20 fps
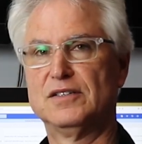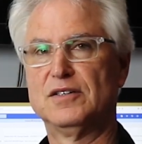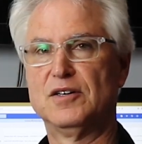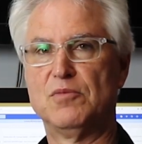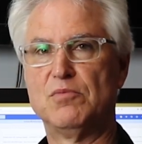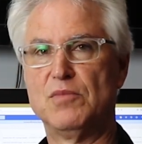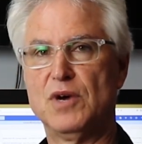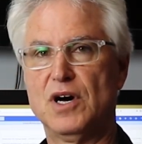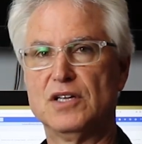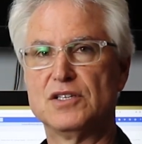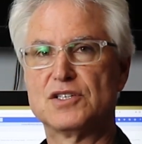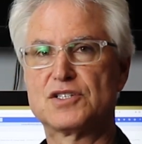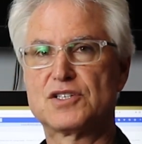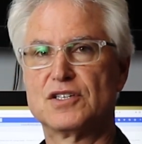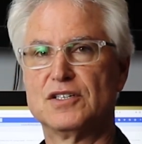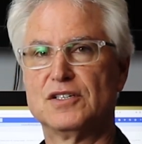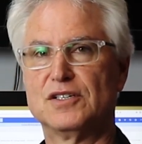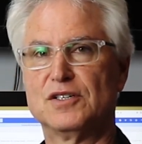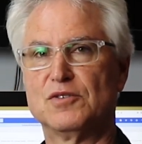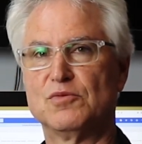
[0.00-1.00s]

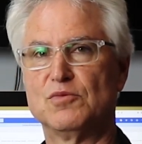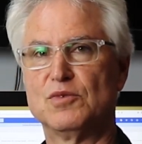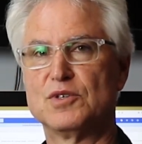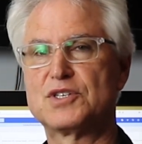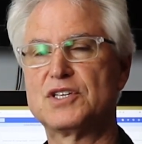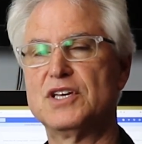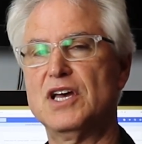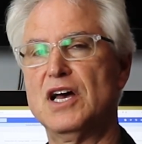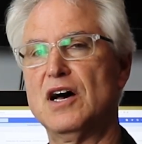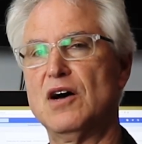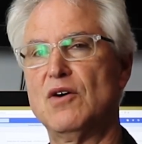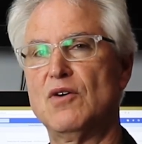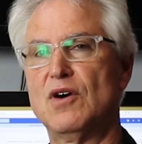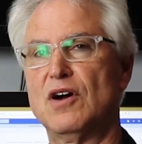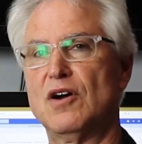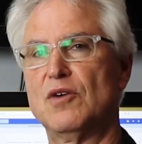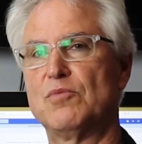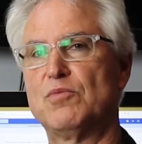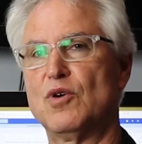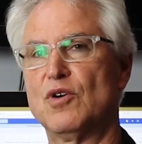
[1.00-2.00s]
months, we'll see how
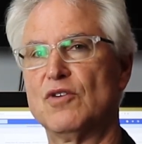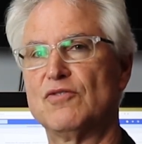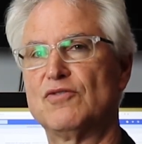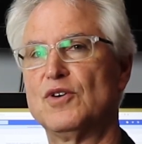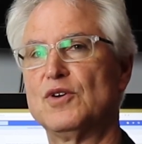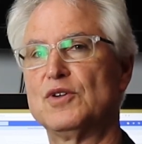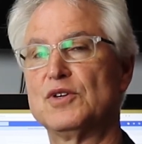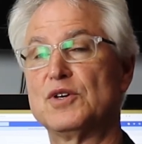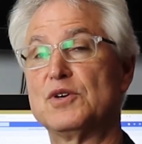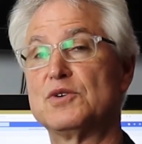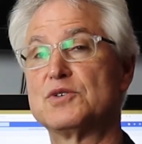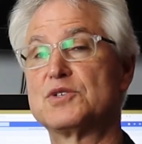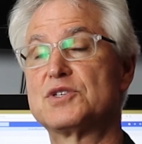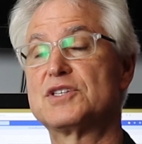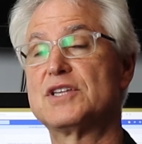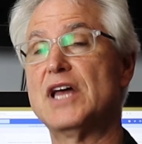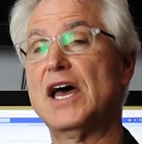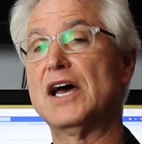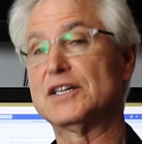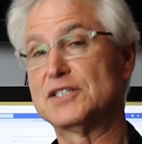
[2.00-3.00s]
our portfolio
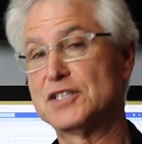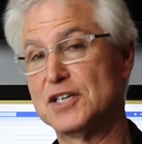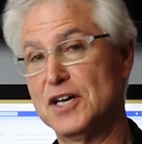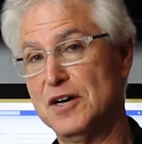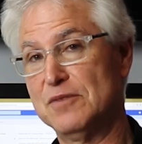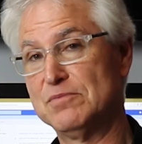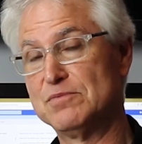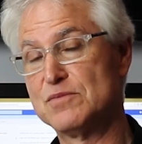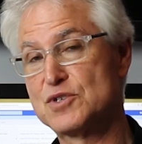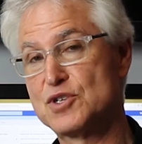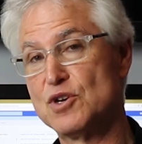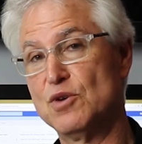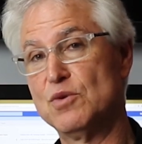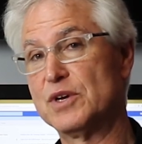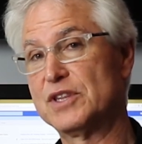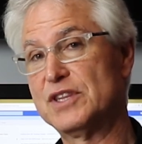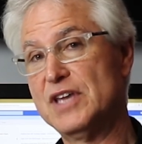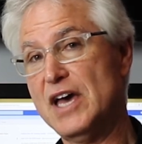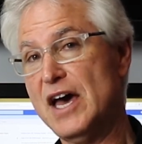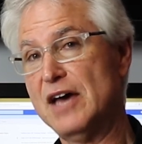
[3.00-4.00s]
stacks up. So
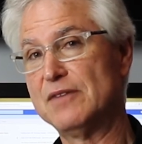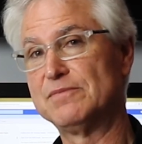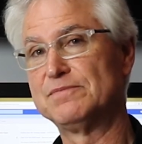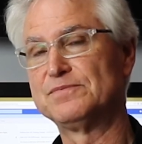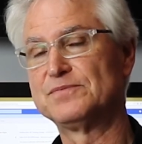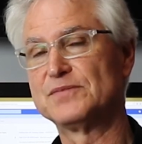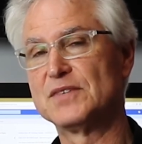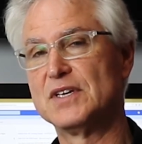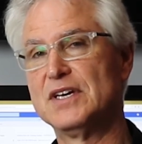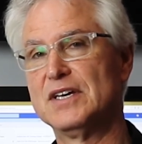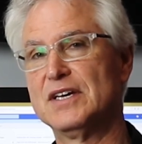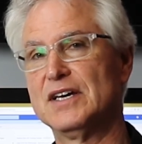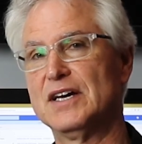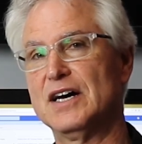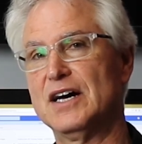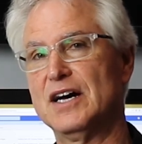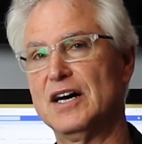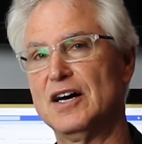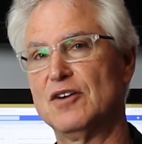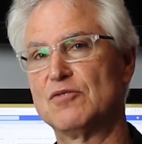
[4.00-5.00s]
with that,
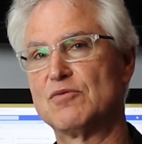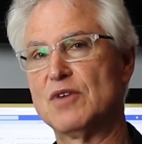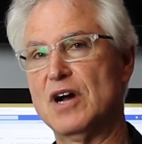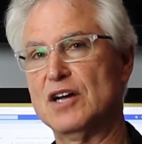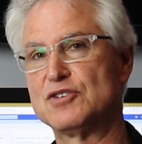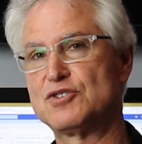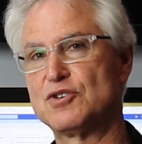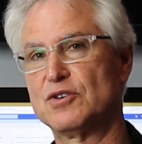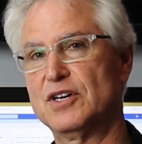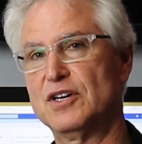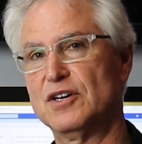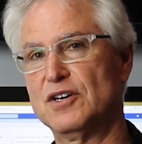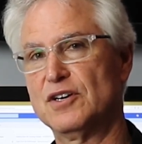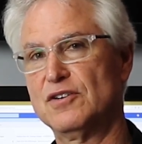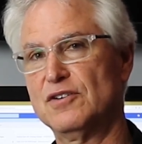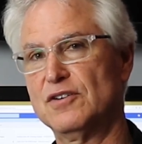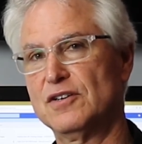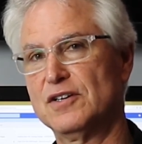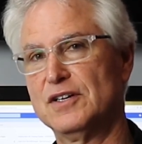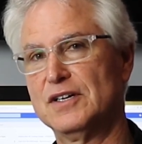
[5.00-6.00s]
Roger
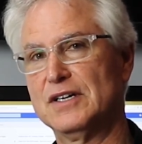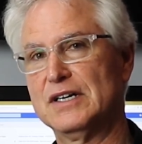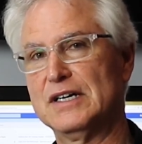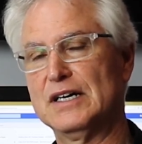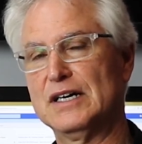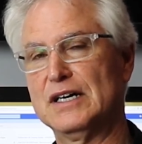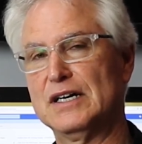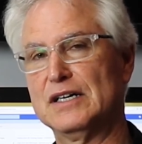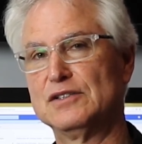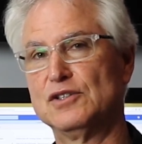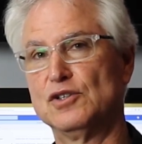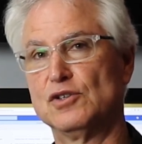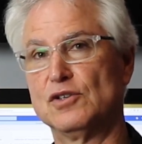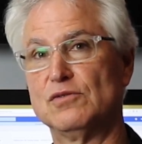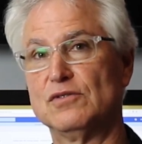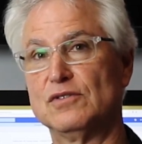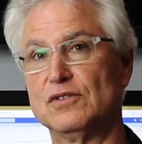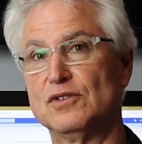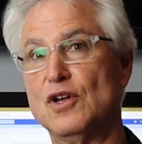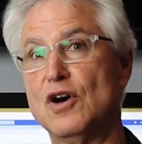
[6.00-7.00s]
here. A
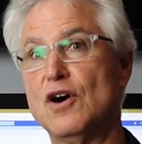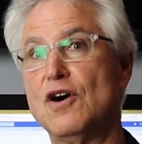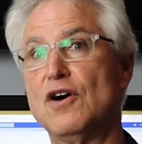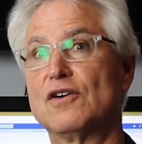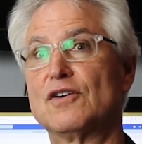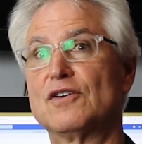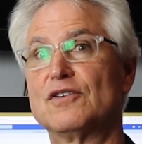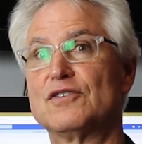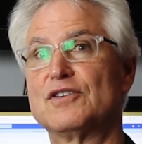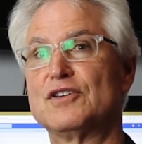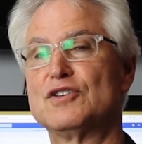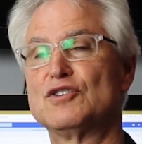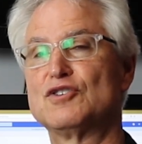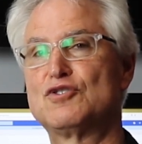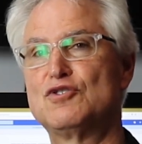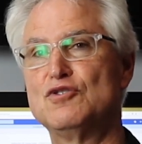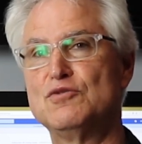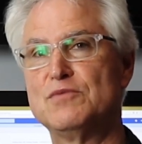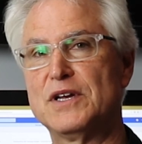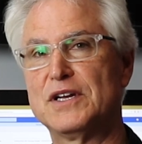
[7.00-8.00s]
little longer than the
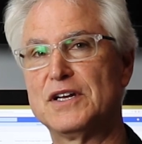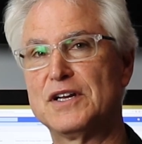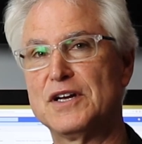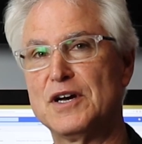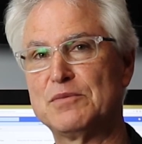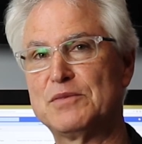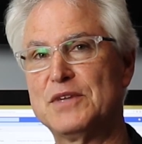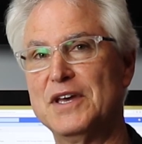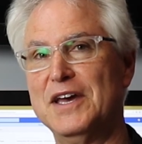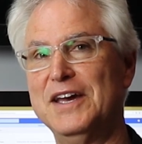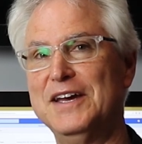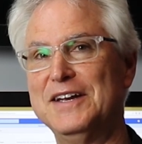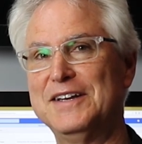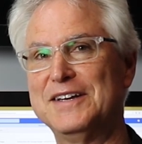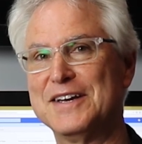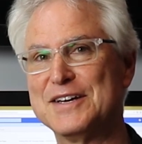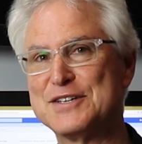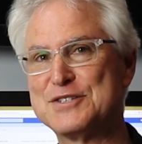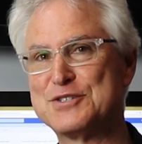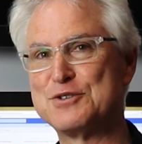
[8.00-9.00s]
2-minute update
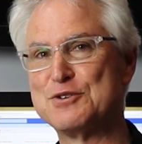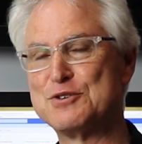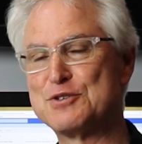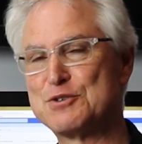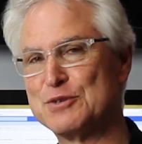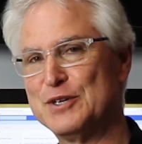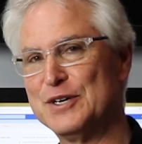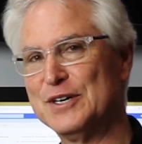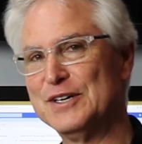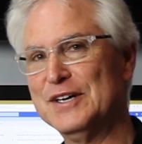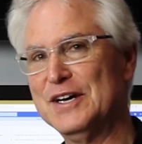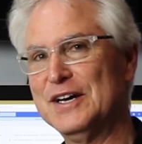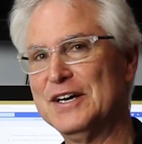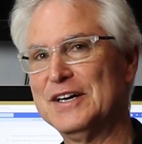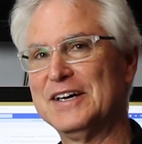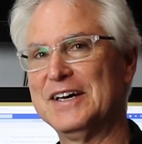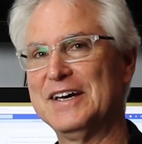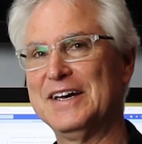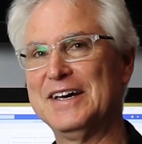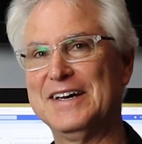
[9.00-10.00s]
as usual.
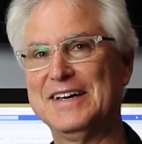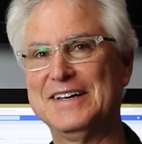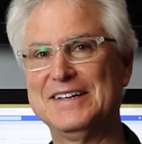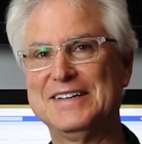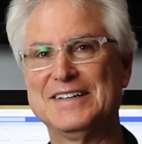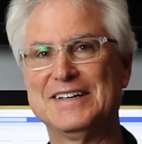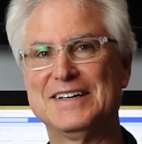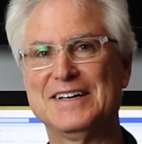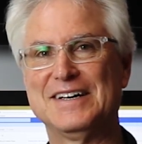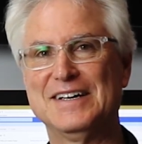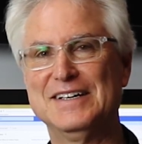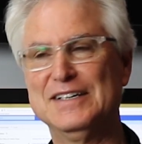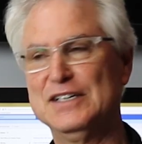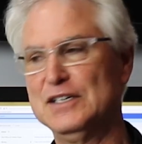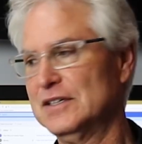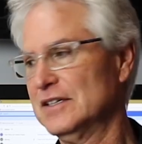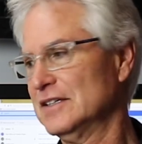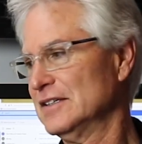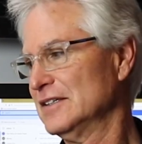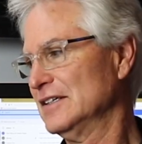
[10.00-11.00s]
And the
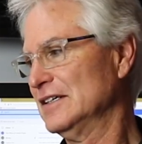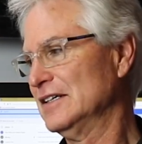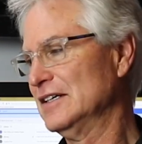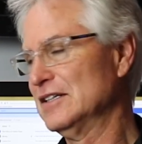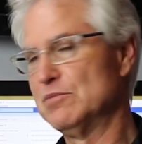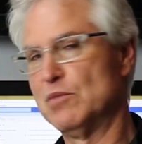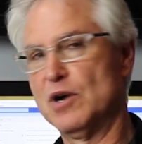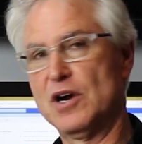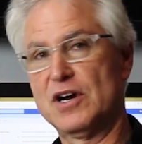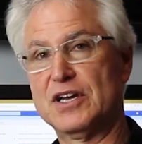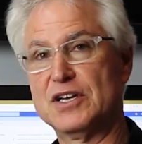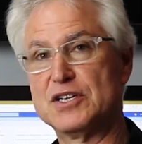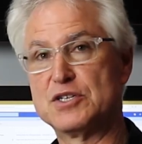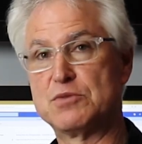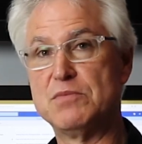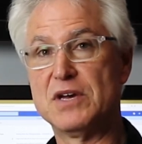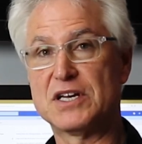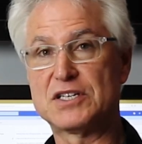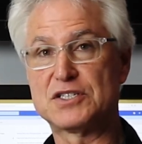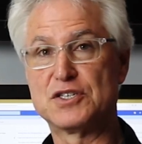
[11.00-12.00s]
market is
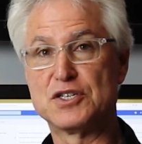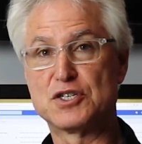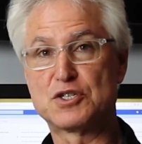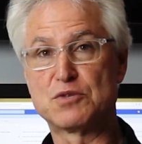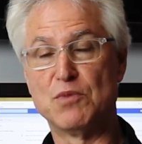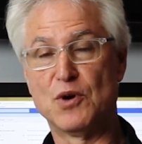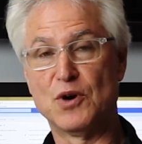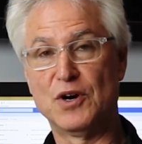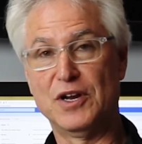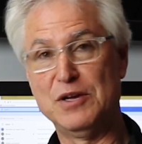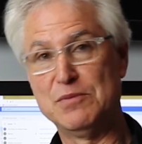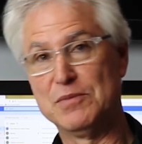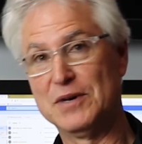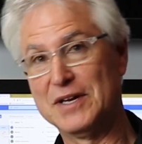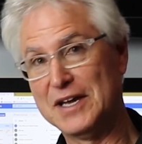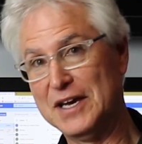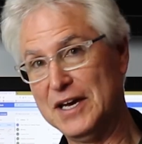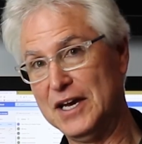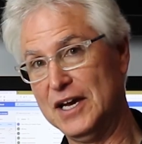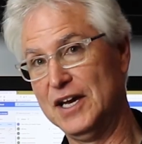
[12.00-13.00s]
mixed this morning, but
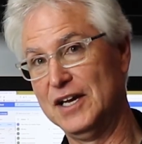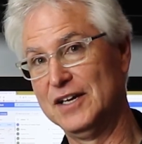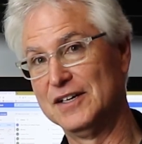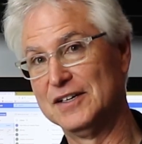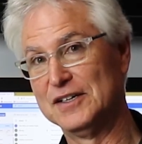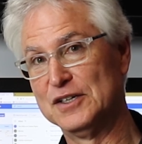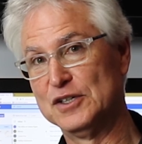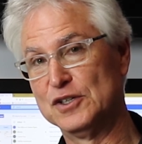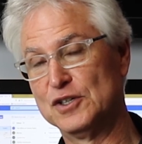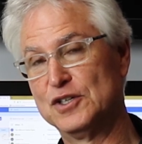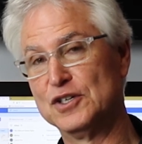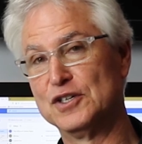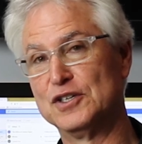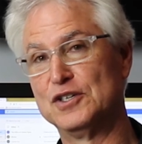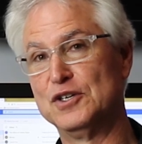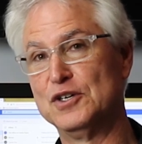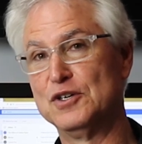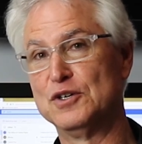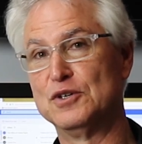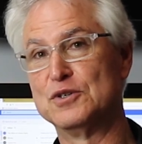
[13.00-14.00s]
hey, good
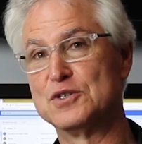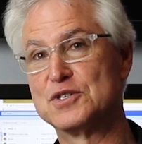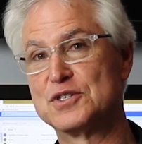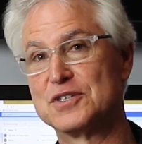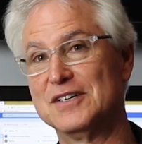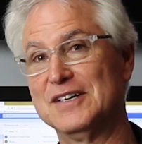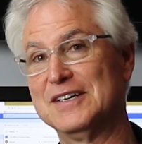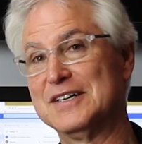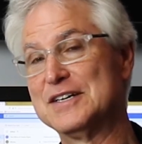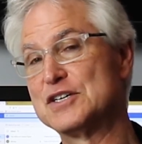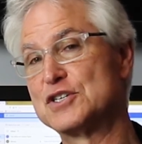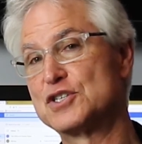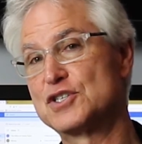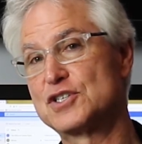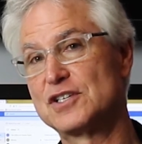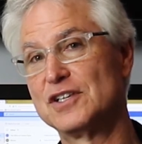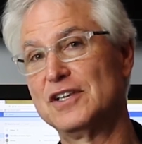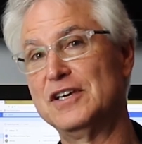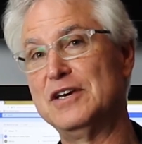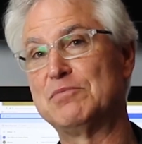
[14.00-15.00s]
news.
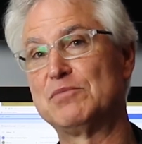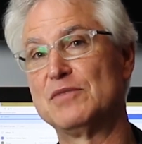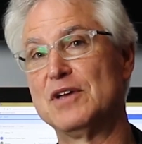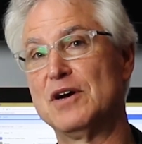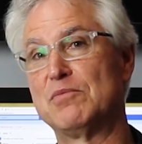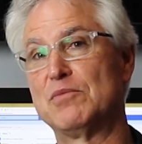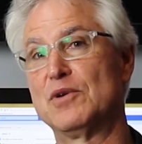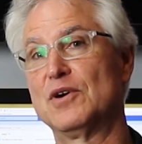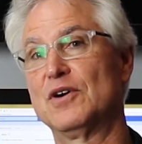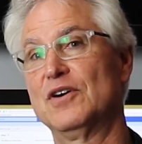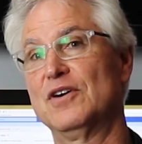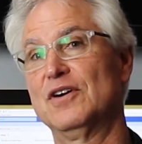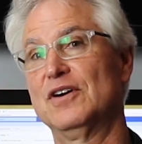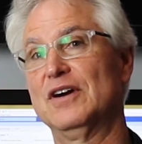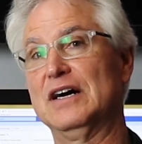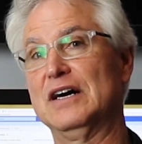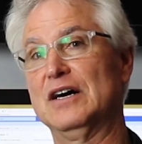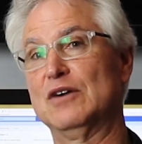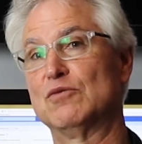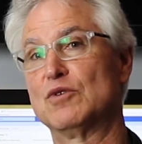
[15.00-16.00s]
Sleep Number
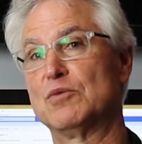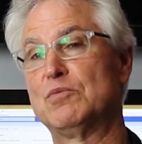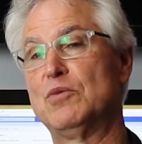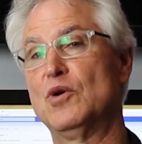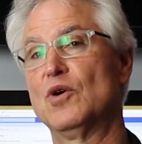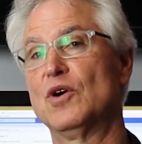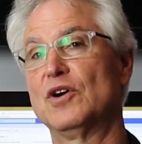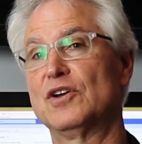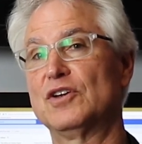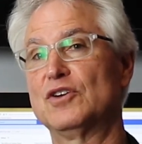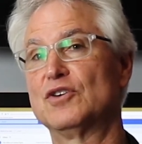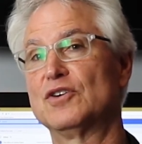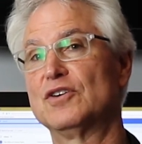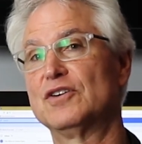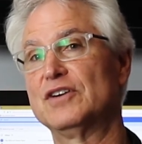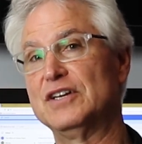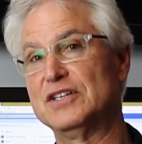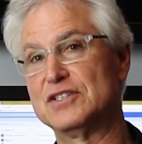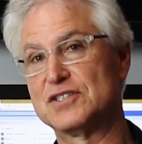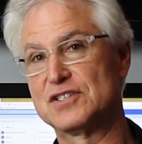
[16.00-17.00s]
reported
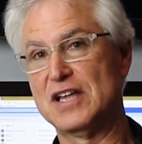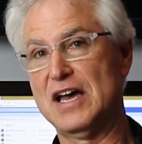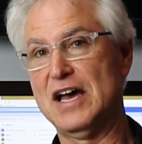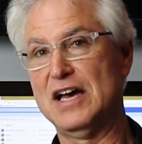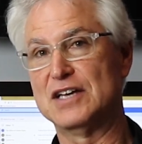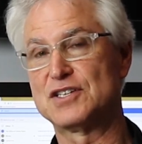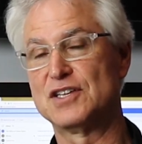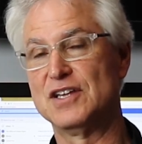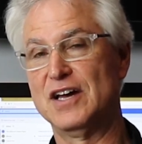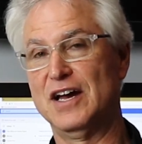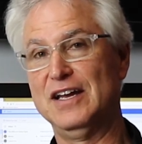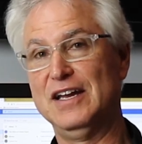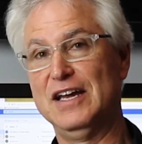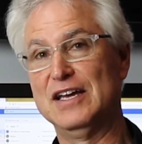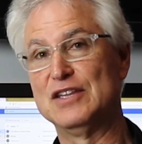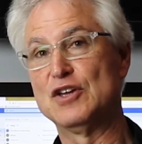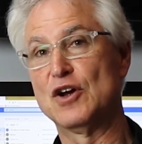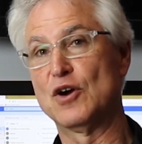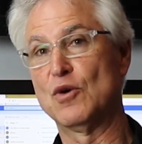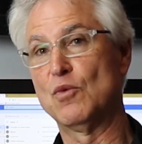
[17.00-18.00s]
earnings last night
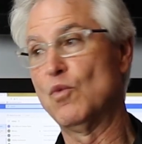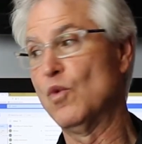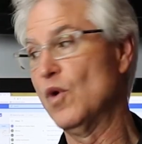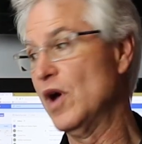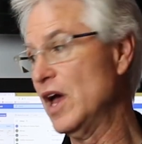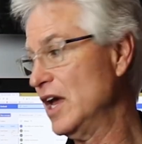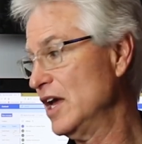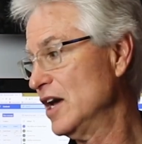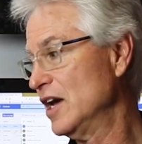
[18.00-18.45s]
and they're way